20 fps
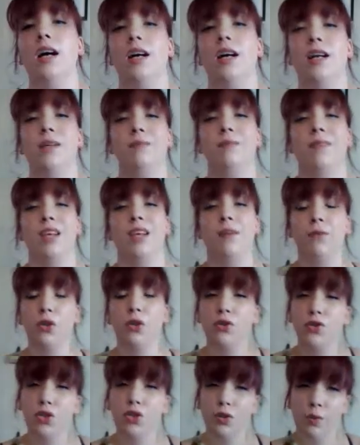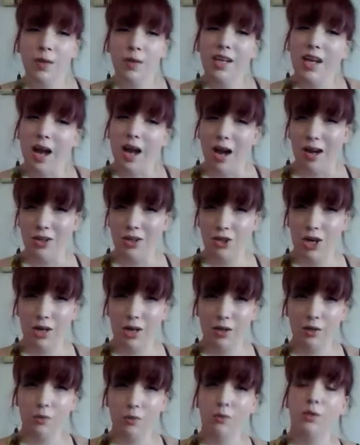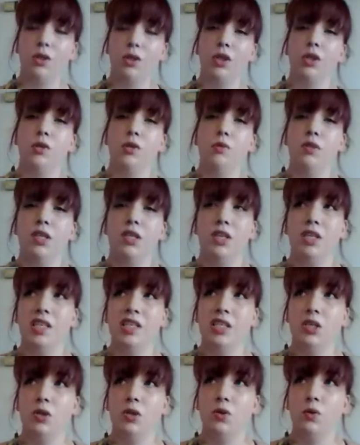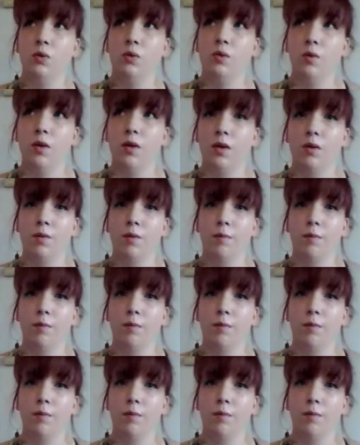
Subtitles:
If you're doing eyeshadow, you need to,